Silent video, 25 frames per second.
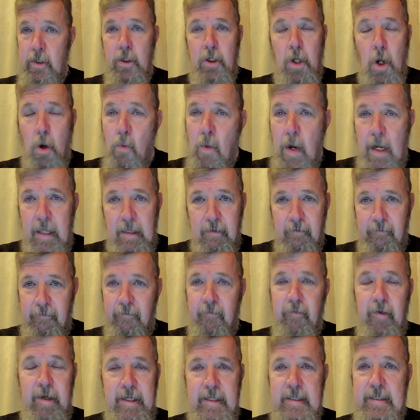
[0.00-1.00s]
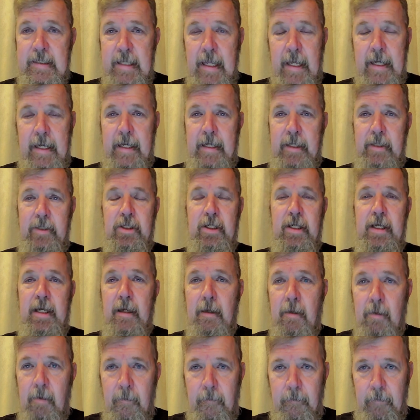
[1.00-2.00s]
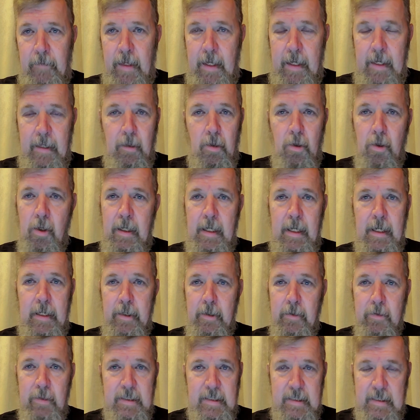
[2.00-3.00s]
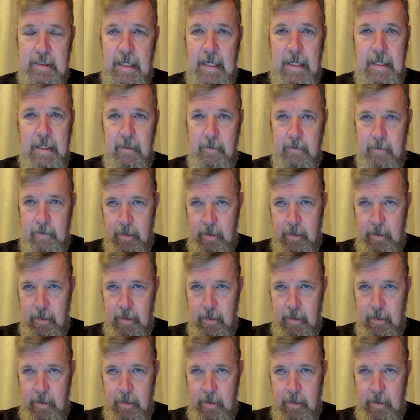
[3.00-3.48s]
Go on the freesteading channel and look in your state,